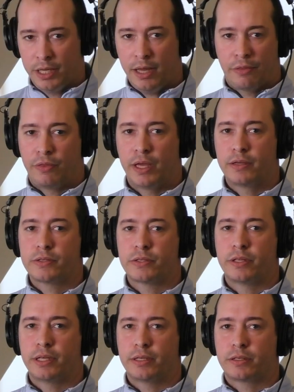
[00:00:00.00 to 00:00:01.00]
Yeah,
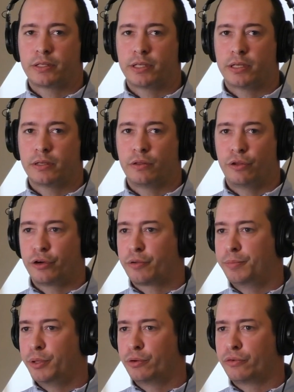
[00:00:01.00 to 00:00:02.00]
things that
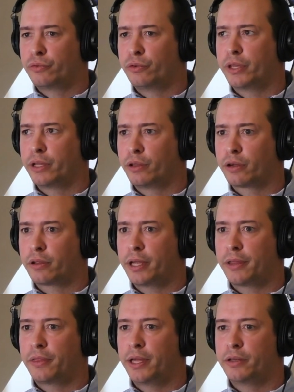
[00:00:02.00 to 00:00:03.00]
look beautiful. They look
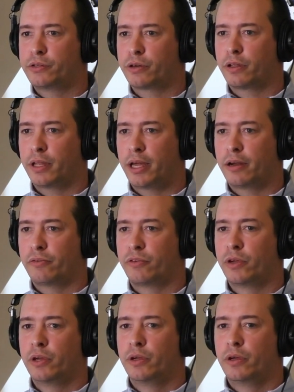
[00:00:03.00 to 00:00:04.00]
like they took a lot of
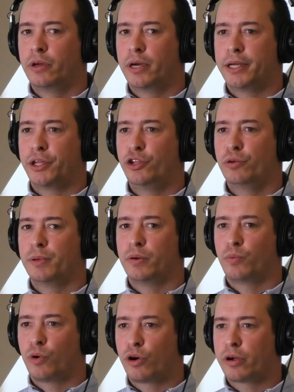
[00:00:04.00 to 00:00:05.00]

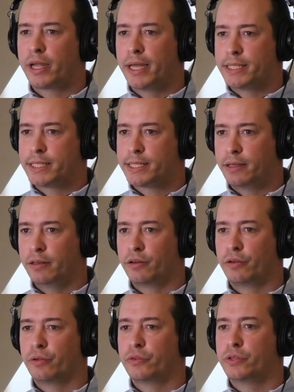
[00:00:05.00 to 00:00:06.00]
human work and
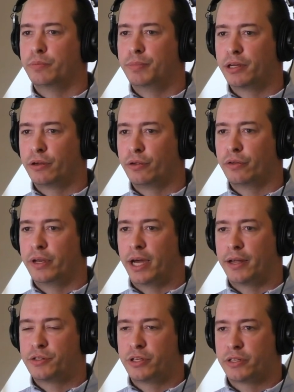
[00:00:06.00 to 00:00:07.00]
skill to build,
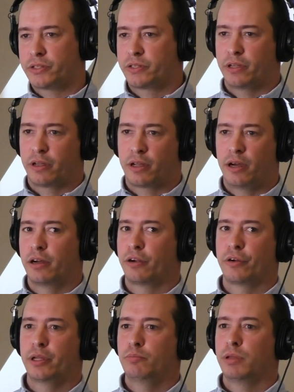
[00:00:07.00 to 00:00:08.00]
not just
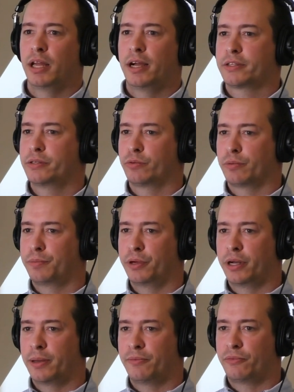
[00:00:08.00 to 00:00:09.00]
concrete blocks that were
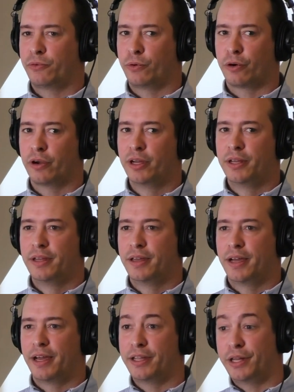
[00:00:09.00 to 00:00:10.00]
put up for,
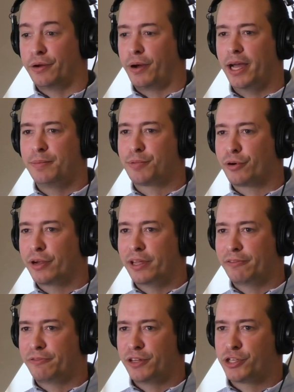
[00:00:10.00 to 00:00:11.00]
hyper
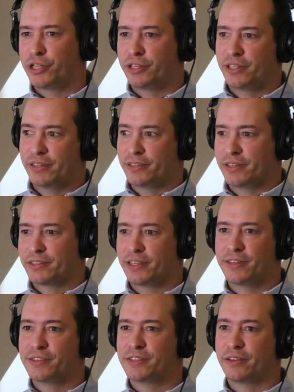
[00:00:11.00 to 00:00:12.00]
efficient in the
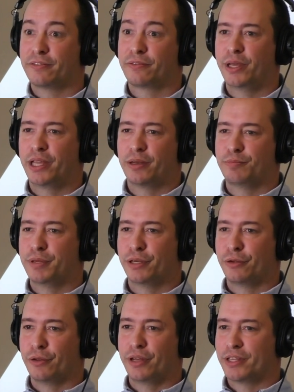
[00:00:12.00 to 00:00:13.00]
sense of we can
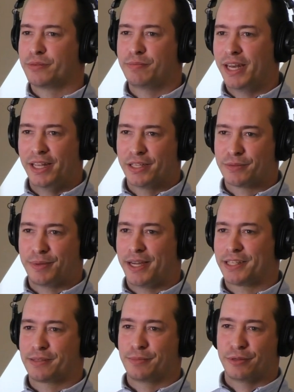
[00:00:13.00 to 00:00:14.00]
build as many as
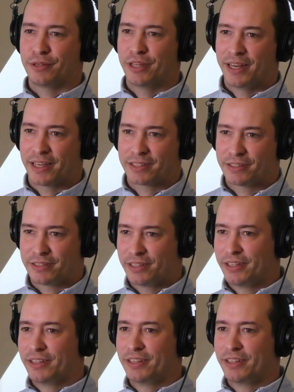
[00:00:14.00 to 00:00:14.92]
possible in the next,